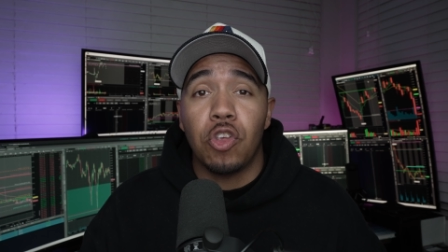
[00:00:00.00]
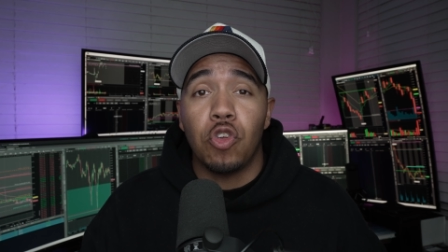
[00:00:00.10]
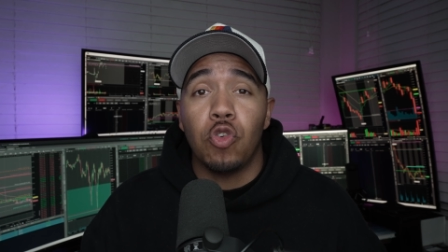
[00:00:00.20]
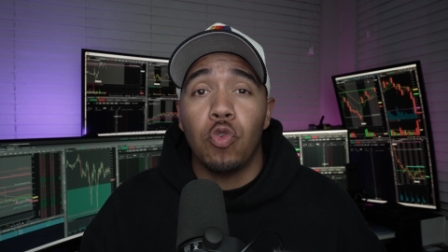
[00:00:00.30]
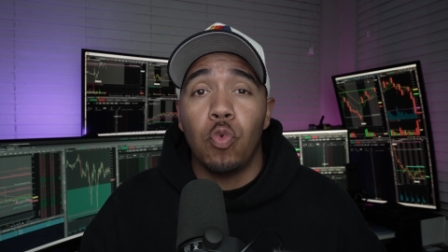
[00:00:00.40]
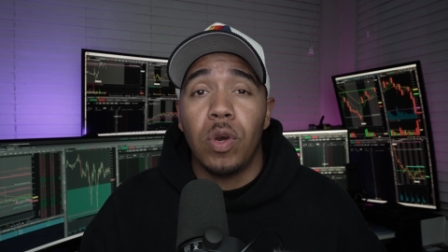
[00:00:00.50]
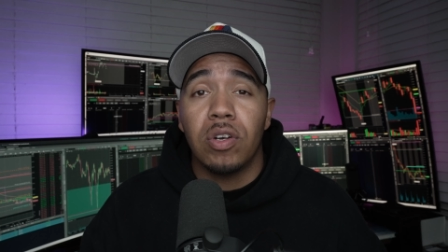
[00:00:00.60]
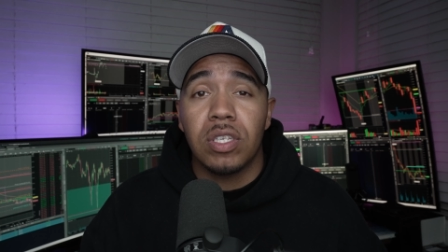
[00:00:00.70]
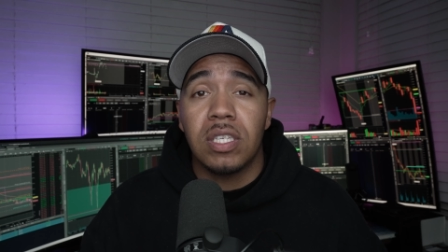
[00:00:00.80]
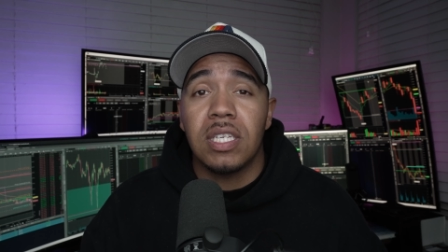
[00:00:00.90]
you will
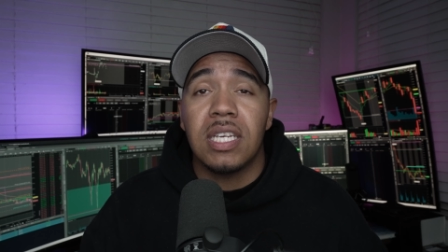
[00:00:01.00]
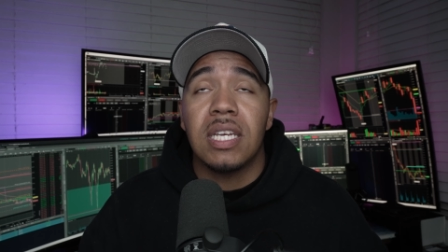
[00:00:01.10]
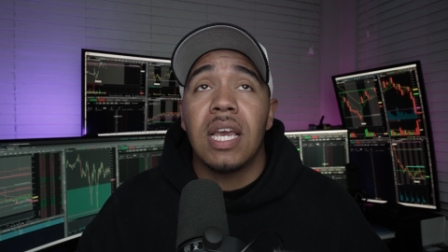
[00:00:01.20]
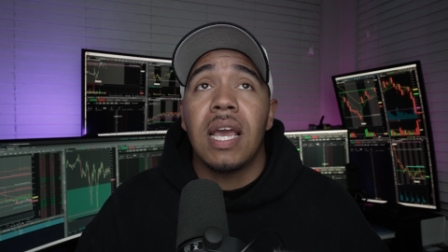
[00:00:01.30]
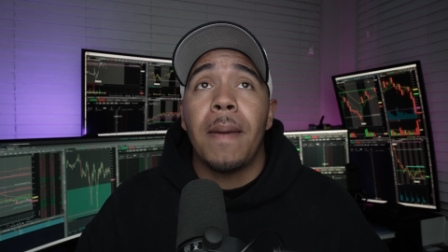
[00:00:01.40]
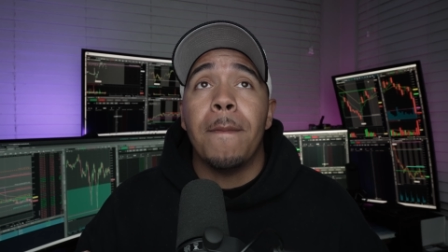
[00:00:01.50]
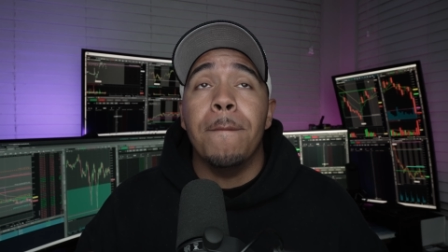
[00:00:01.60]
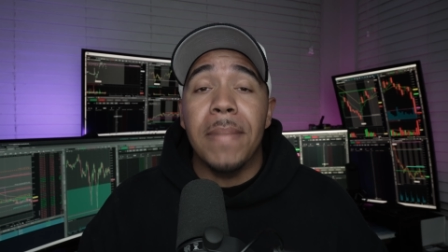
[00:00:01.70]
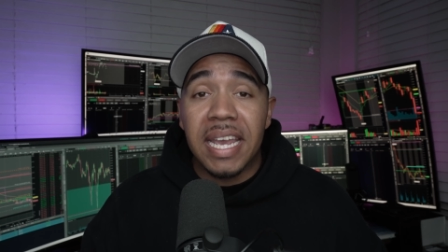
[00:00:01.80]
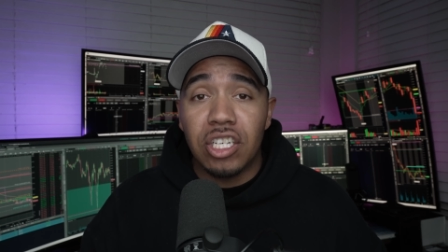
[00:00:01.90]
see
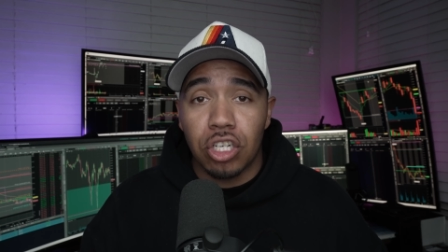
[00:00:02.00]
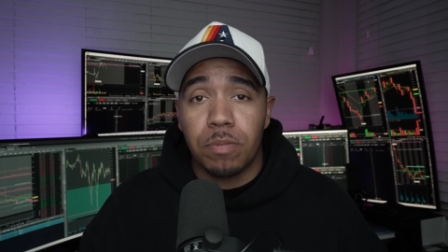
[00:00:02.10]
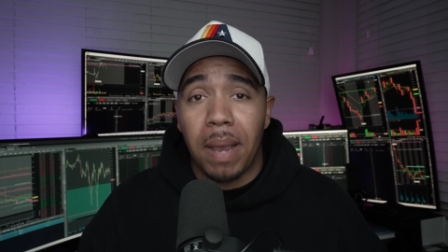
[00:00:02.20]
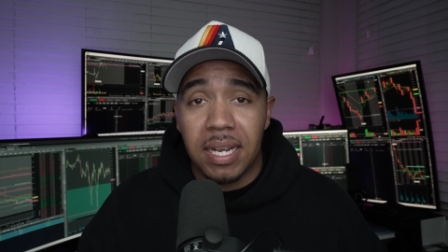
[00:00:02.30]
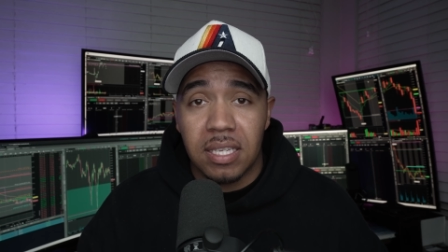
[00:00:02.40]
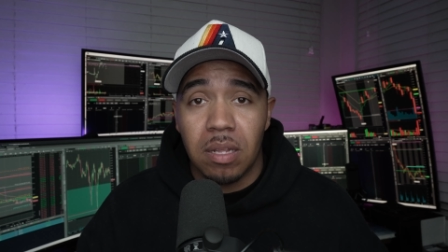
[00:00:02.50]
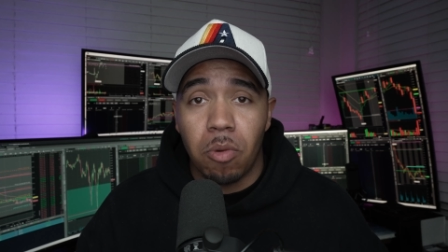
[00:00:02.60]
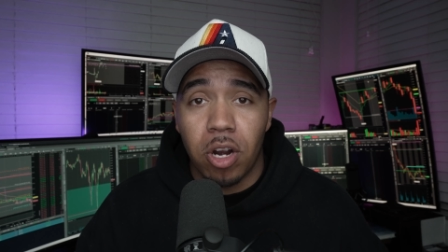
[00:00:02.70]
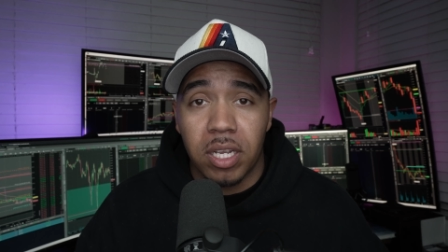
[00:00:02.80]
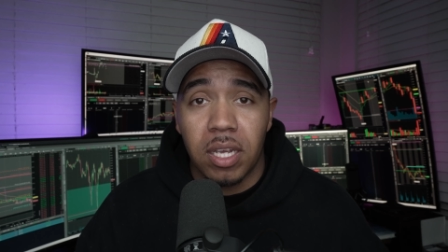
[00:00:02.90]
major spikes in the
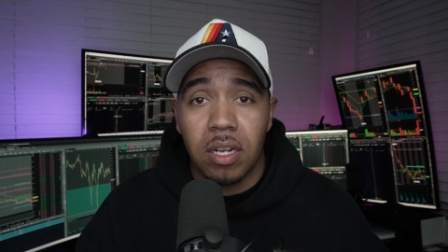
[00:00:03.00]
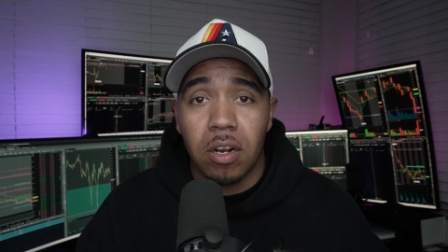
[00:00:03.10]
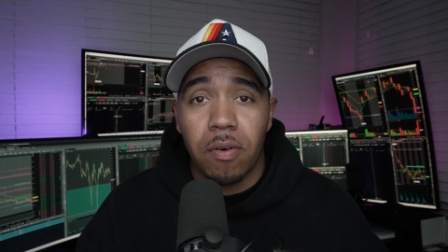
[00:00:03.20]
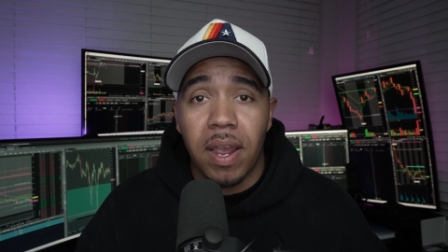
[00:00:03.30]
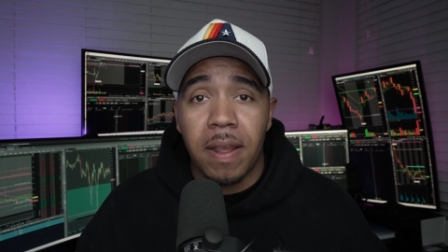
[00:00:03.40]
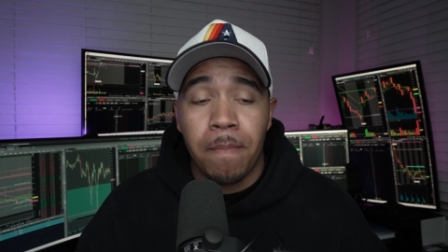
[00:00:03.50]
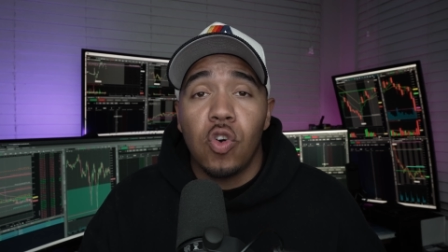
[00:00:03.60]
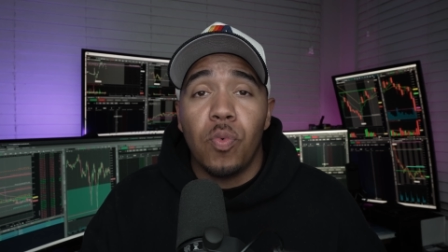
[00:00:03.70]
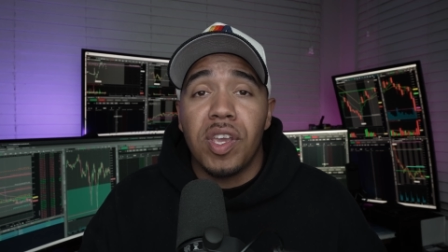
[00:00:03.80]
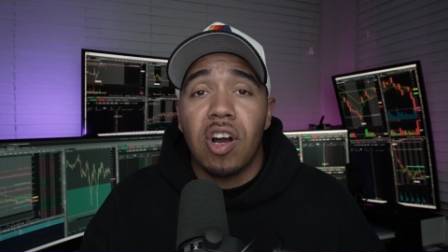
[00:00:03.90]
market, all right?
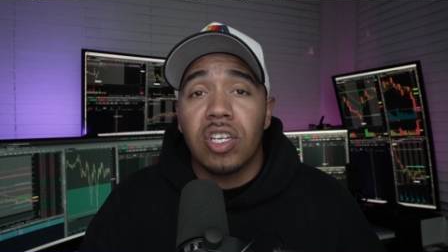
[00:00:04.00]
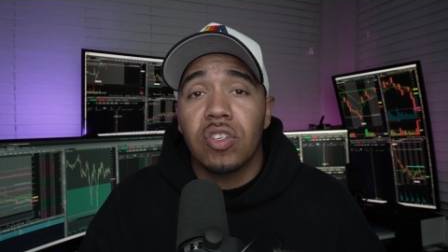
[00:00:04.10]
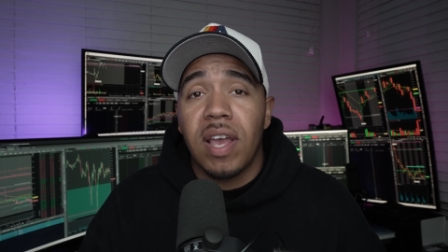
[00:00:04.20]
We also